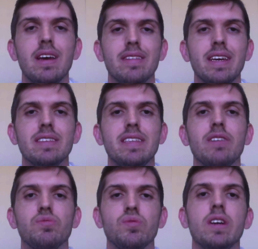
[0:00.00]
That is
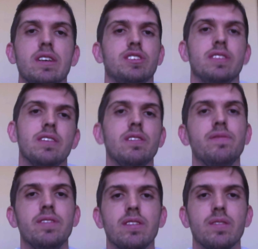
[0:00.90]
that rush that you
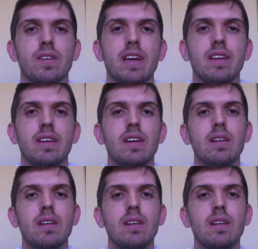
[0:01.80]
feel, right?